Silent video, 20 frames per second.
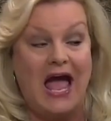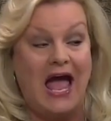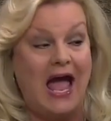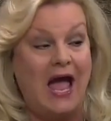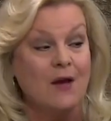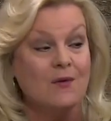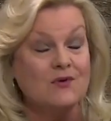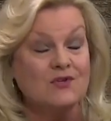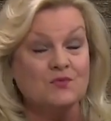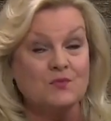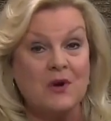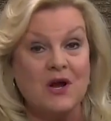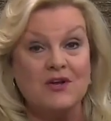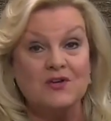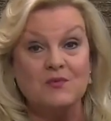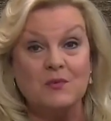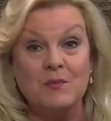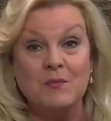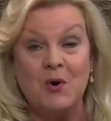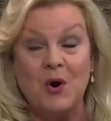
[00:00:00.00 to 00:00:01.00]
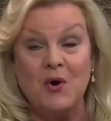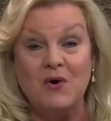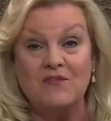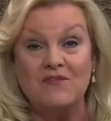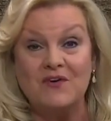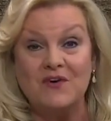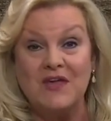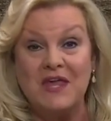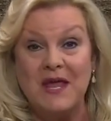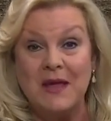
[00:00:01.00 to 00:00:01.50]
I was proud to be part
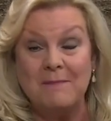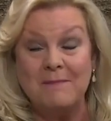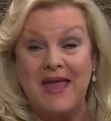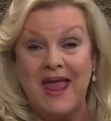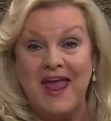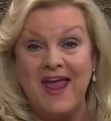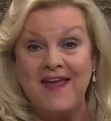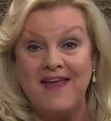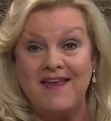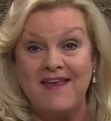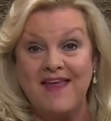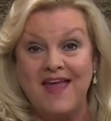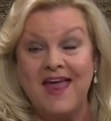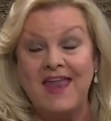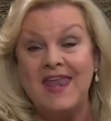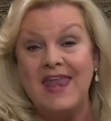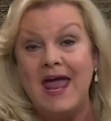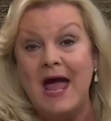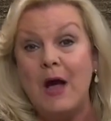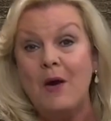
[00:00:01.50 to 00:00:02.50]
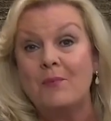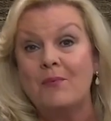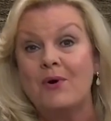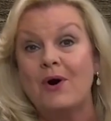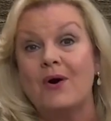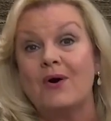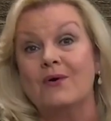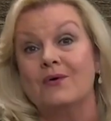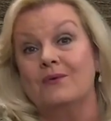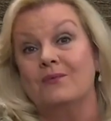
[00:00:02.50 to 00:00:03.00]
of our campaign and now
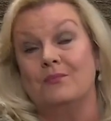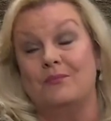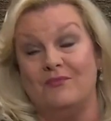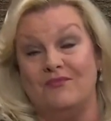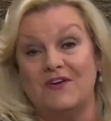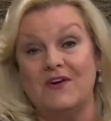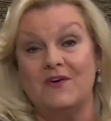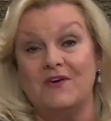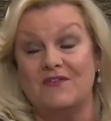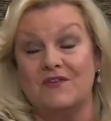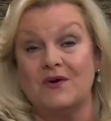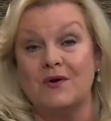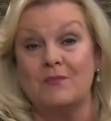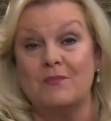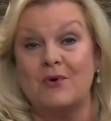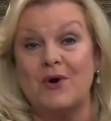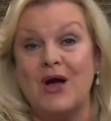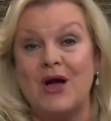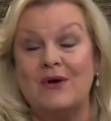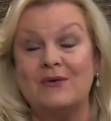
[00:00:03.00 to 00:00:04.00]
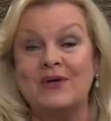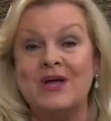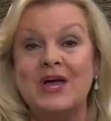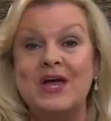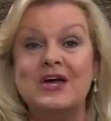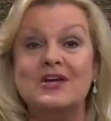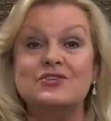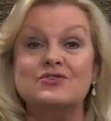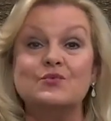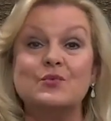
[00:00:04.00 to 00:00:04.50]
very, very proud
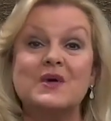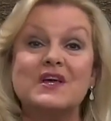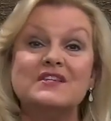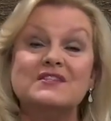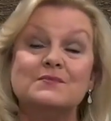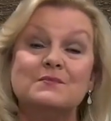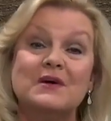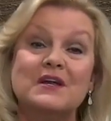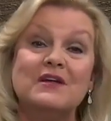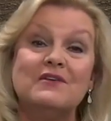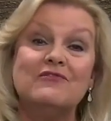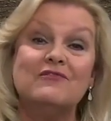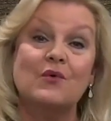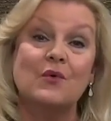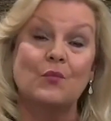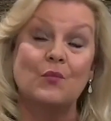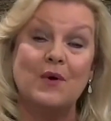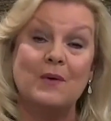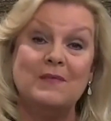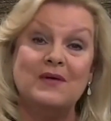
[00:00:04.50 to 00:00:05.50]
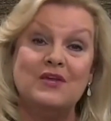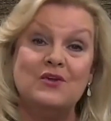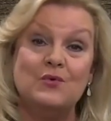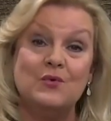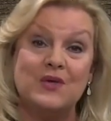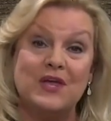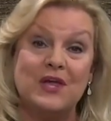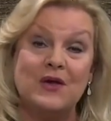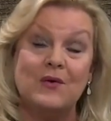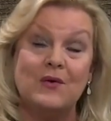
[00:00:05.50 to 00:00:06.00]
to raise money for women
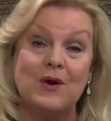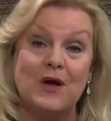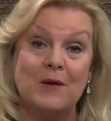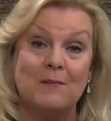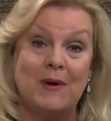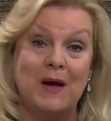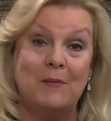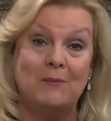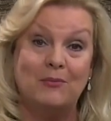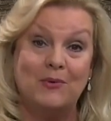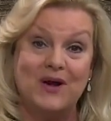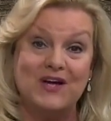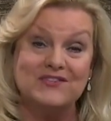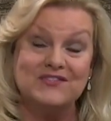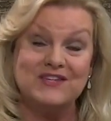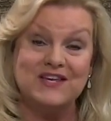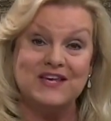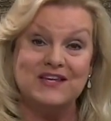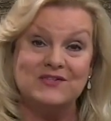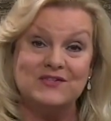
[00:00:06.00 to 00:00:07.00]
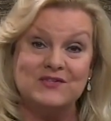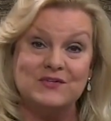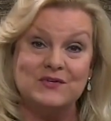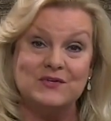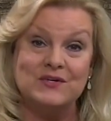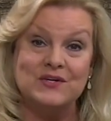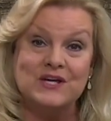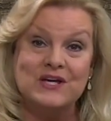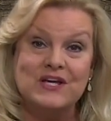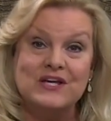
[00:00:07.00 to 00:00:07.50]
who care about breast
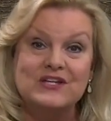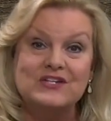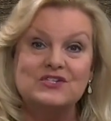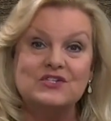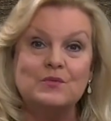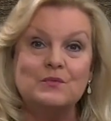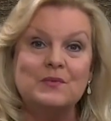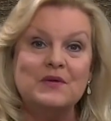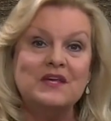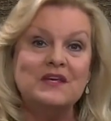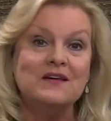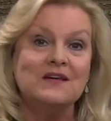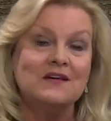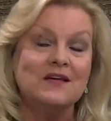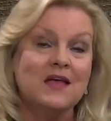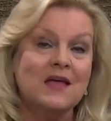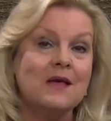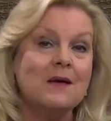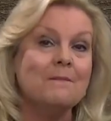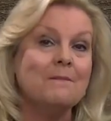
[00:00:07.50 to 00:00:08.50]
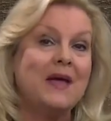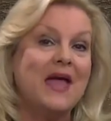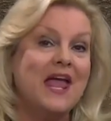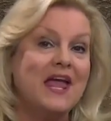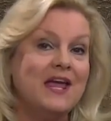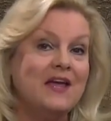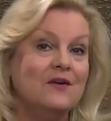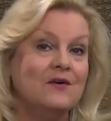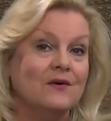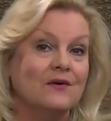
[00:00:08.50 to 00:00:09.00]
cancer. So being a
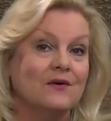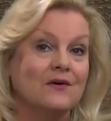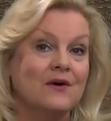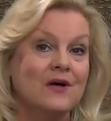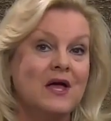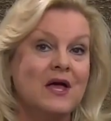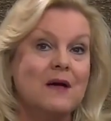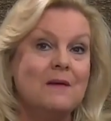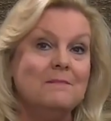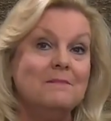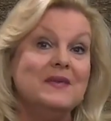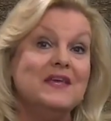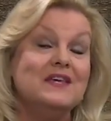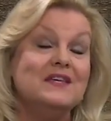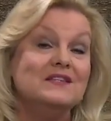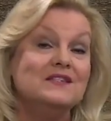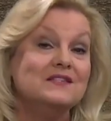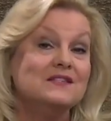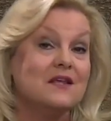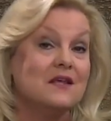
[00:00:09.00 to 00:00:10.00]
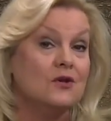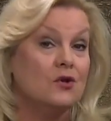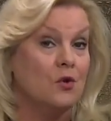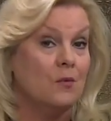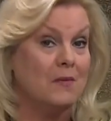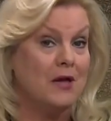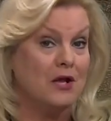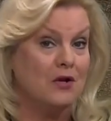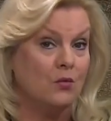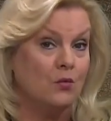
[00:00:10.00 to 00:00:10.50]
campaigner means that no
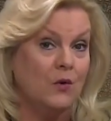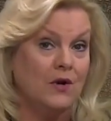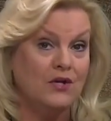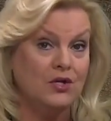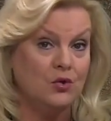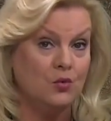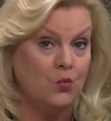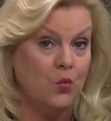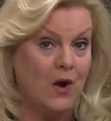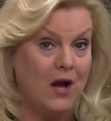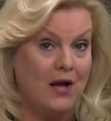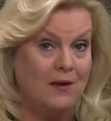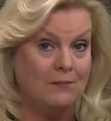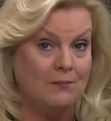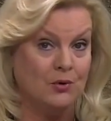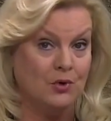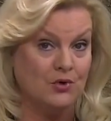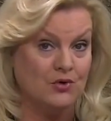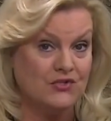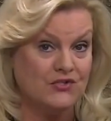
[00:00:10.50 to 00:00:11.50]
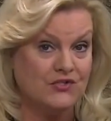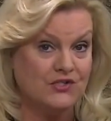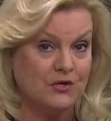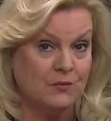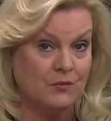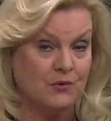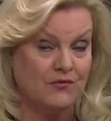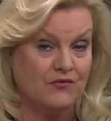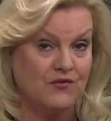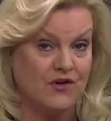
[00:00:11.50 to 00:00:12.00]
matter what you want, personally
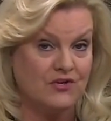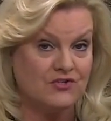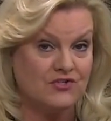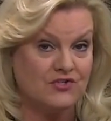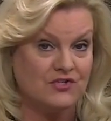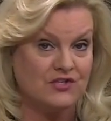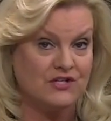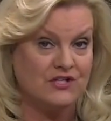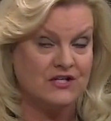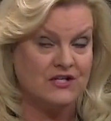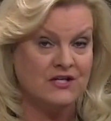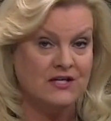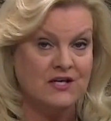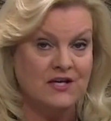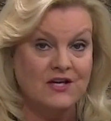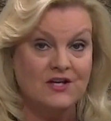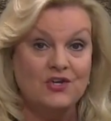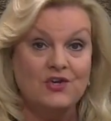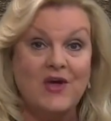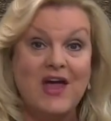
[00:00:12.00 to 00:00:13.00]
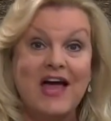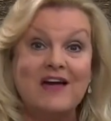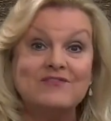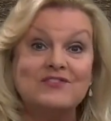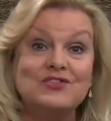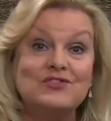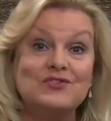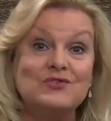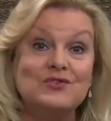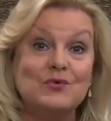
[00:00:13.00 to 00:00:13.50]
and professionally, you have
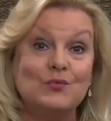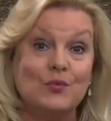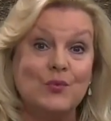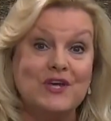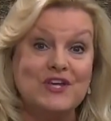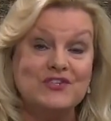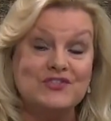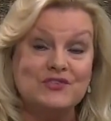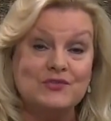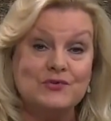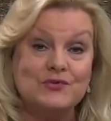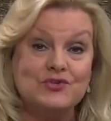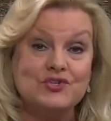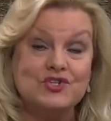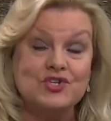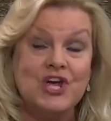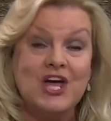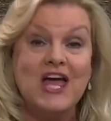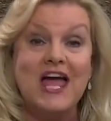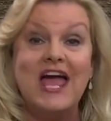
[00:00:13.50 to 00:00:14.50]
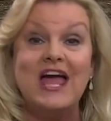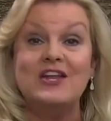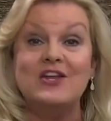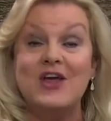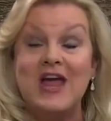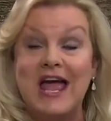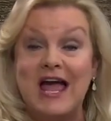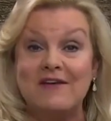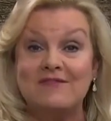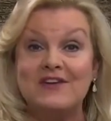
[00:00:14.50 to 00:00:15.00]
to do the research and you
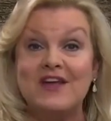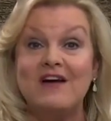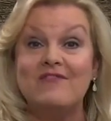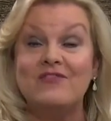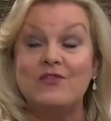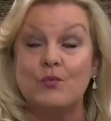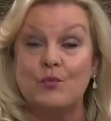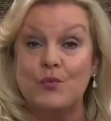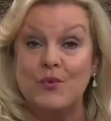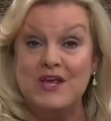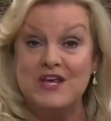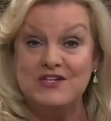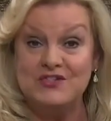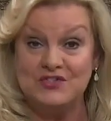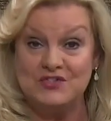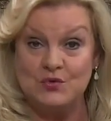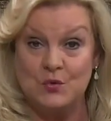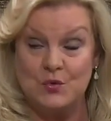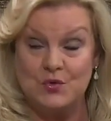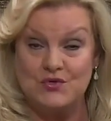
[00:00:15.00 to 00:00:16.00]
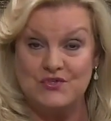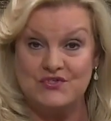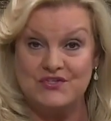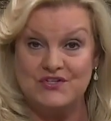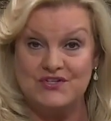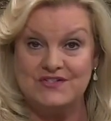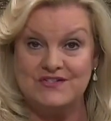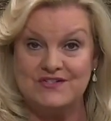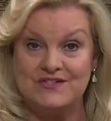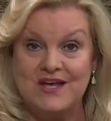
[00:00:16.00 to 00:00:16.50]
have to have the
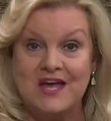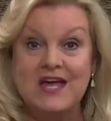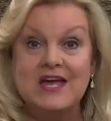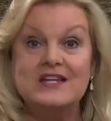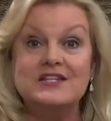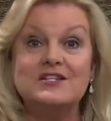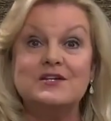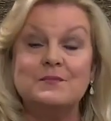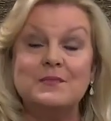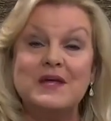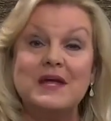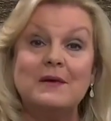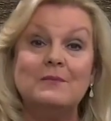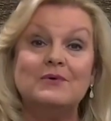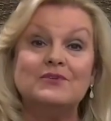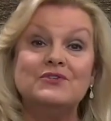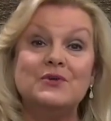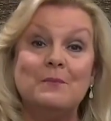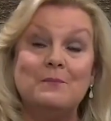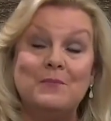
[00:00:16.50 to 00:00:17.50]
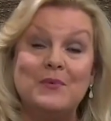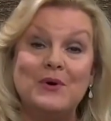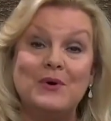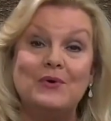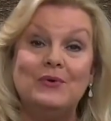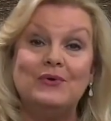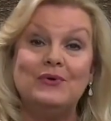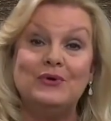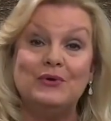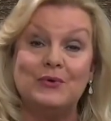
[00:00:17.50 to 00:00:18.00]
resources to be able to
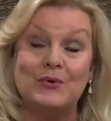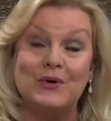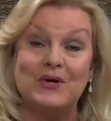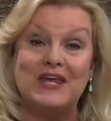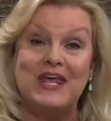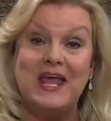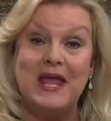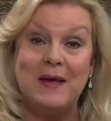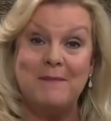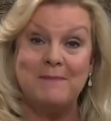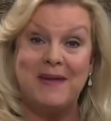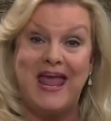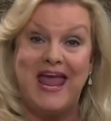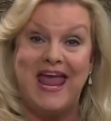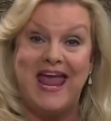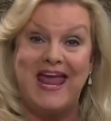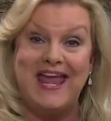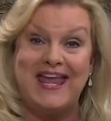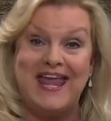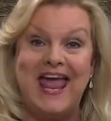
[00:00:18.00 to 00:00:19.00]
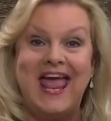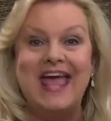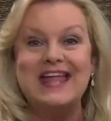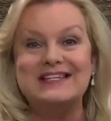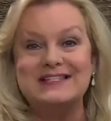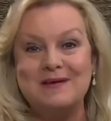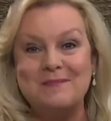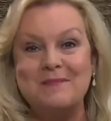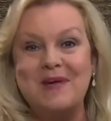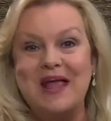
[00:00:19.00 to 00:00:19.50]
build your campaign
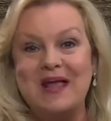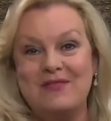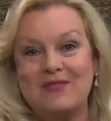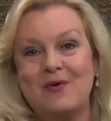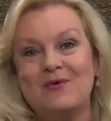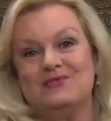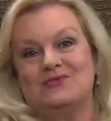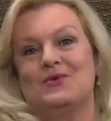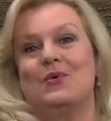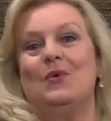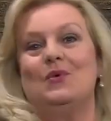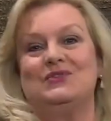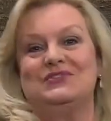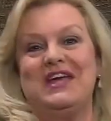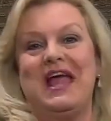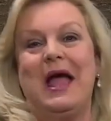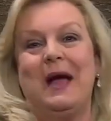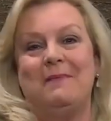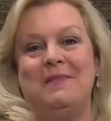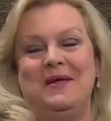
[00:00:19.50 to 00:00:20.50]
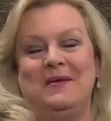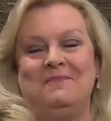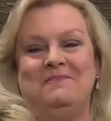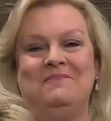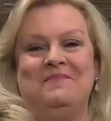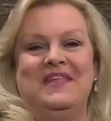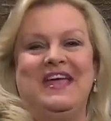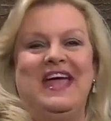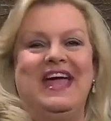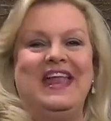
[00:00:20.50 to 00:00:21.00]
to make those goals happen.
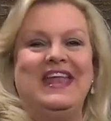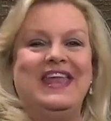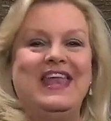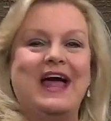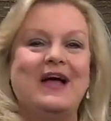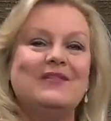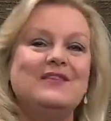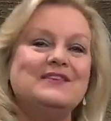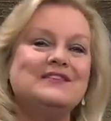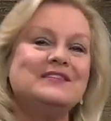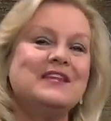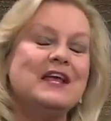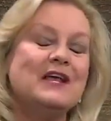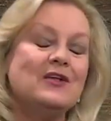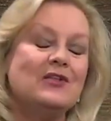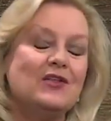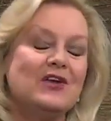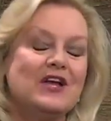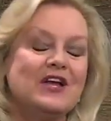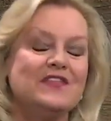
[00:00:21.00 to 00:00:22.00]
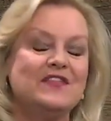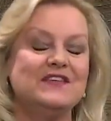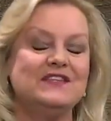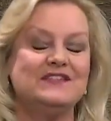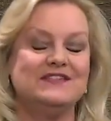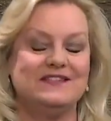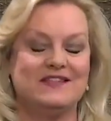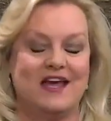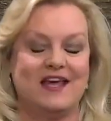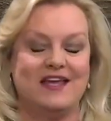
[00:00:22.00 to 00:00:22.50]
Now let's take a look at the
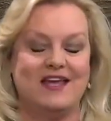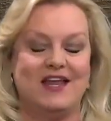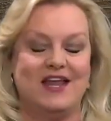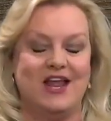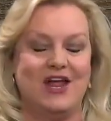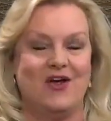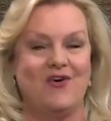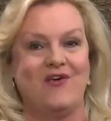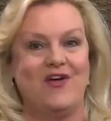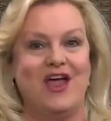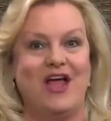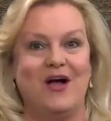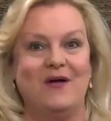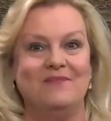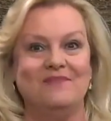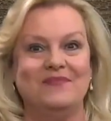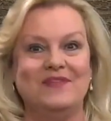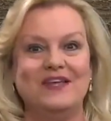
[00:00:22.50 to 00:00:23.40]
second area.